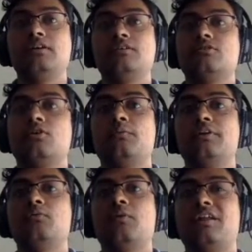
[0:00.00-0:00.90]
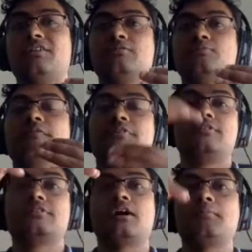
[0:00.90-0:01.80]
So we don't want it to move it to
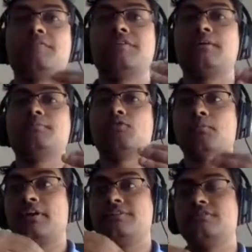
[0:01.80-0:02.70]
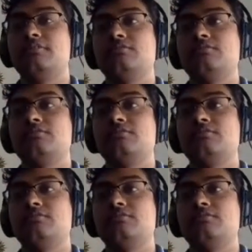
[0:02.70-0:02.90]
the top every time it replaces it.